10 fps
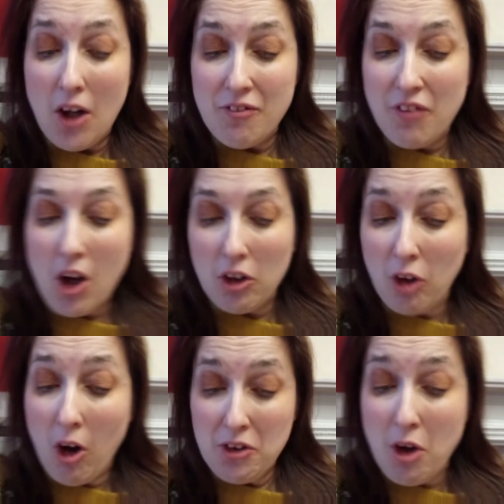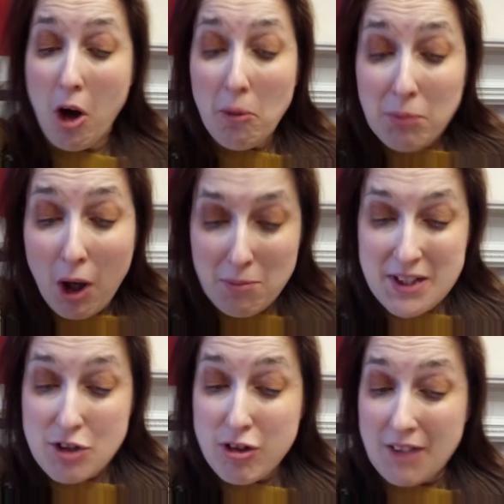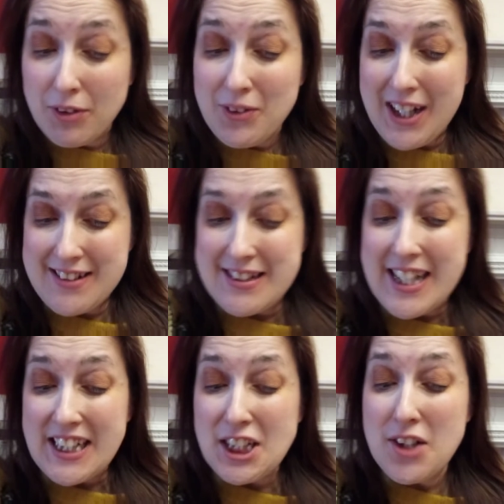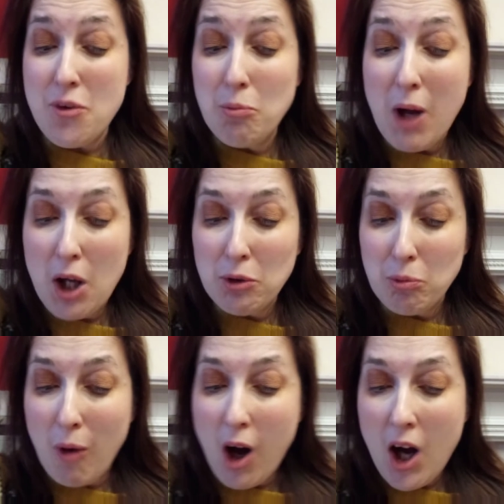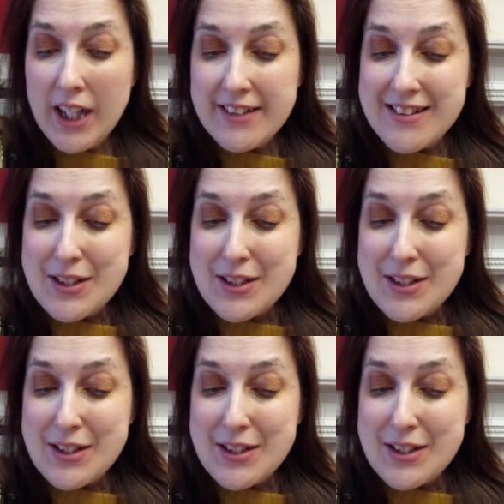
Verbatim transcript: vlog on upcoming travel destinations worldwide